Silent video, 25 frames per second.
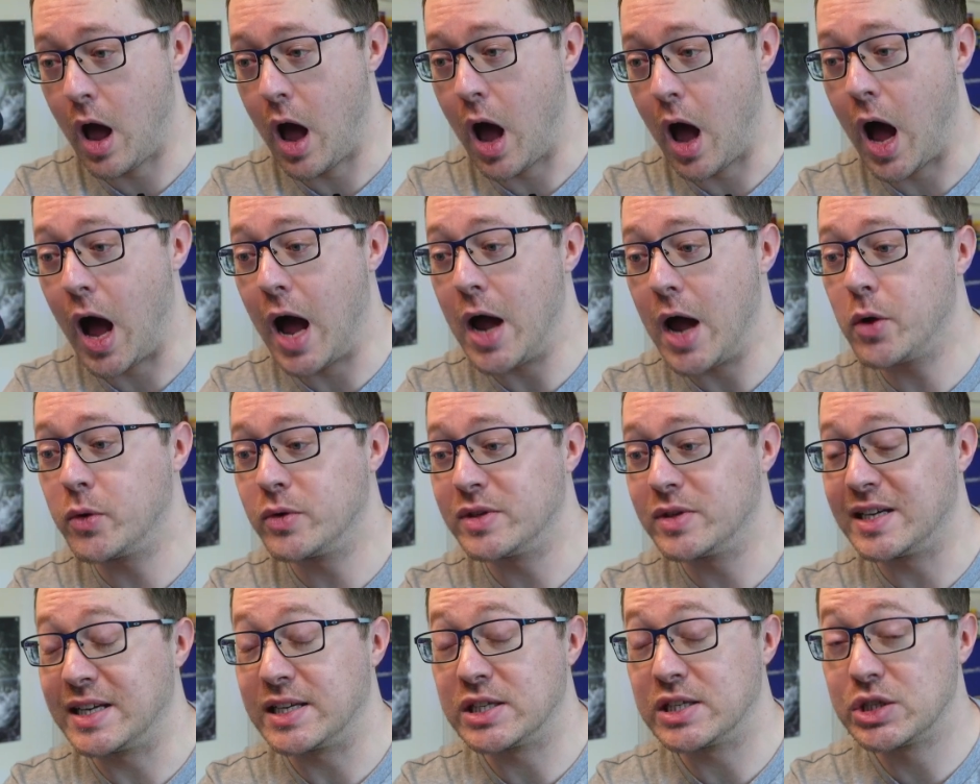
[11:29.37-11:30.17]
I
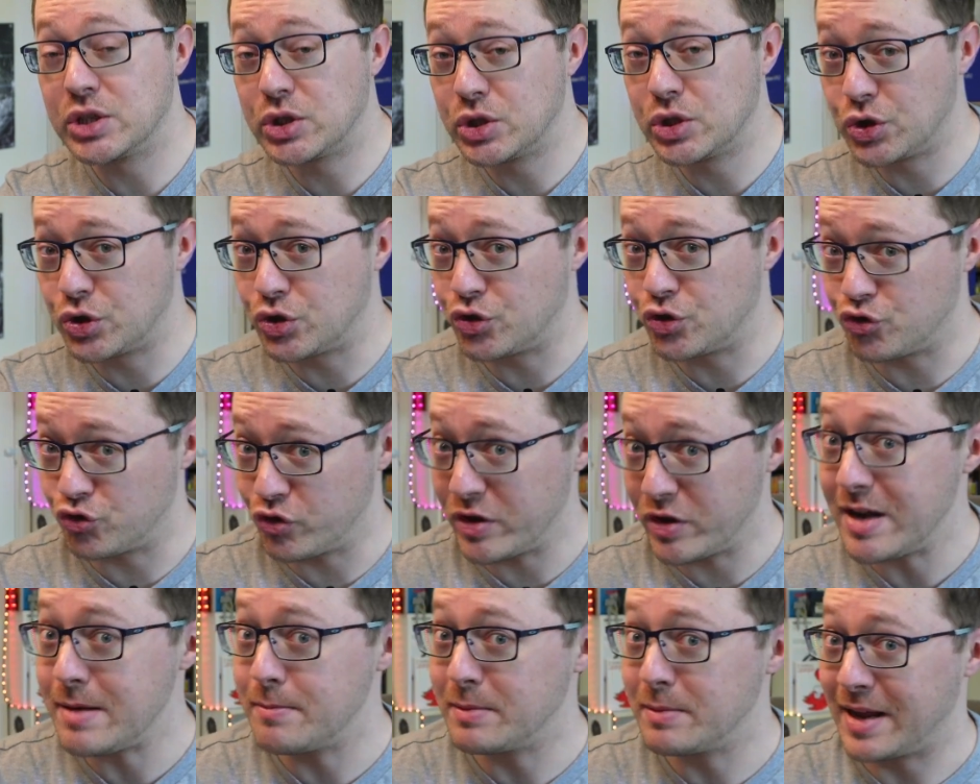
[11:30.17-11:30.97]
was
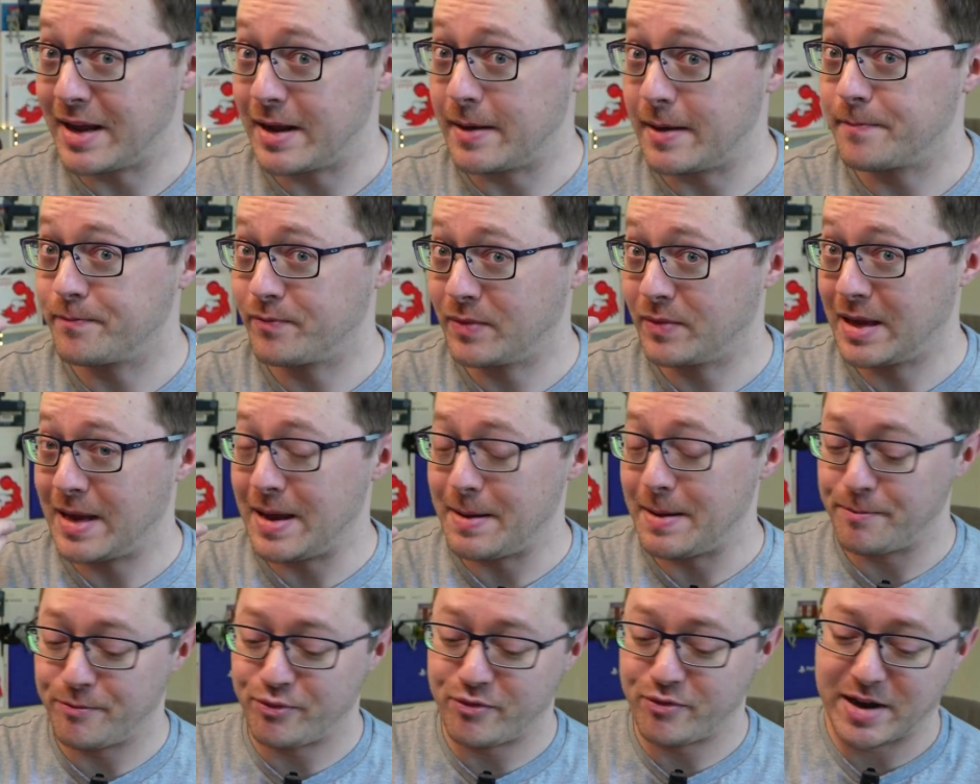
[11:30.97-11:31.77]
extremely
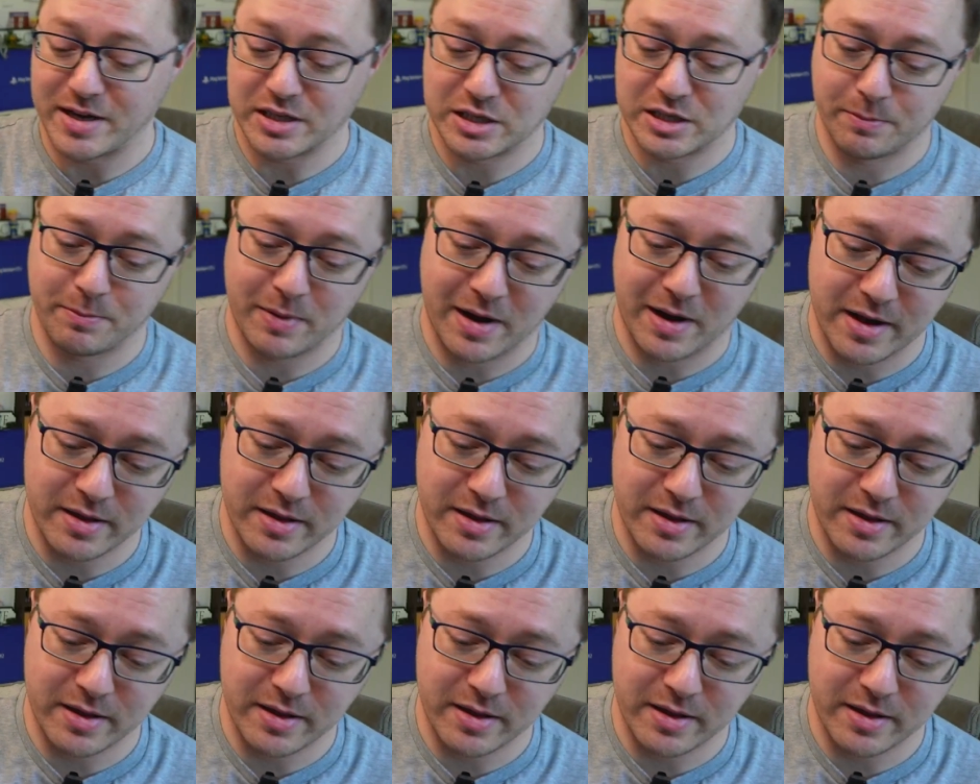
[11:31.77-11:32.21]
impressed by